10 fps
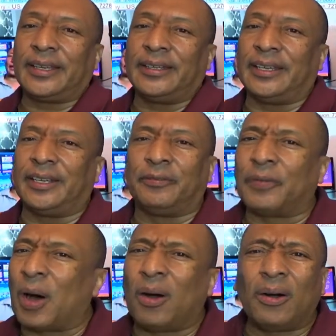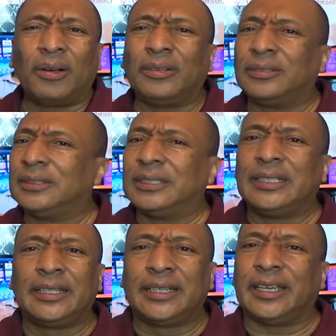in, in the fall.
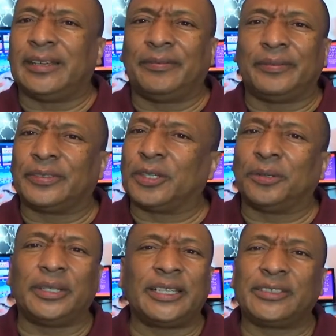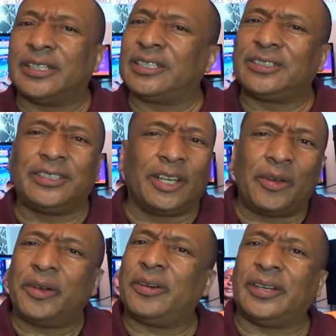If, so let's let's
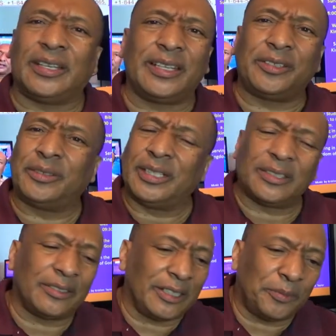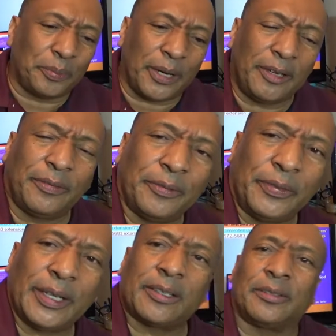learn and let's let's let's pray for
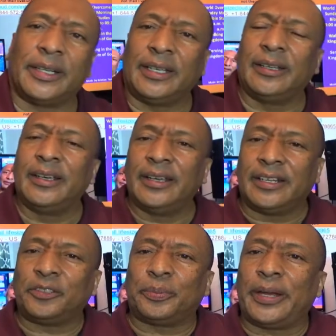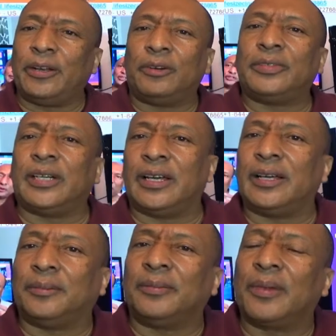victory. Let's pray to
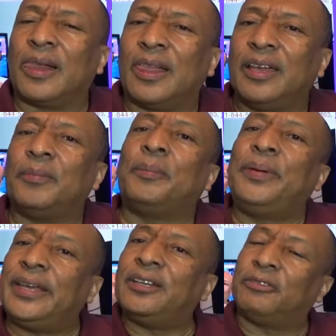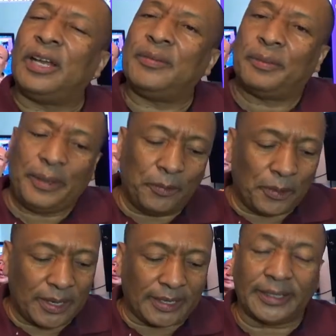overcome, but be in agreement, be
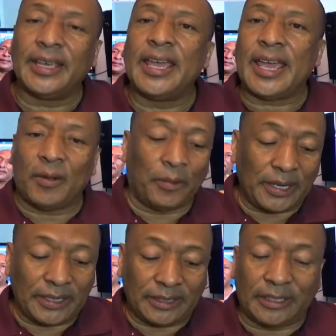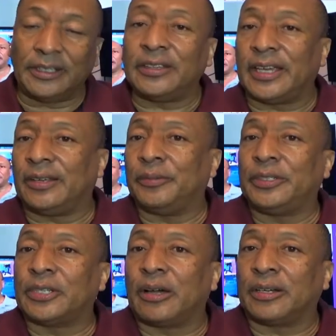one. And one of the good things we
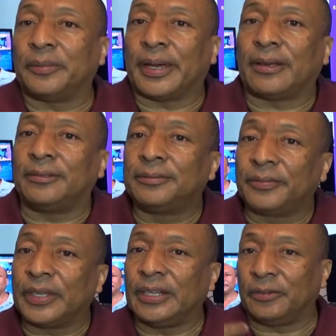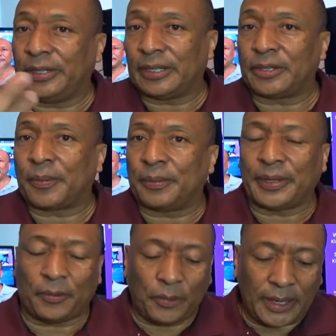talked about, and the reason I'm talking about
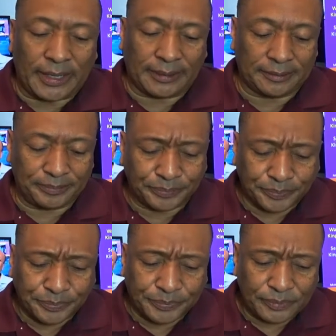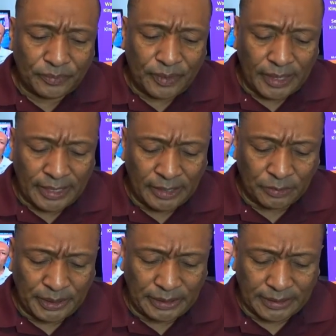being one, is
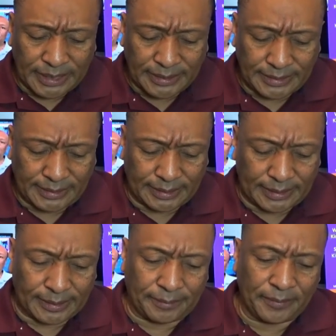we looked at the uh,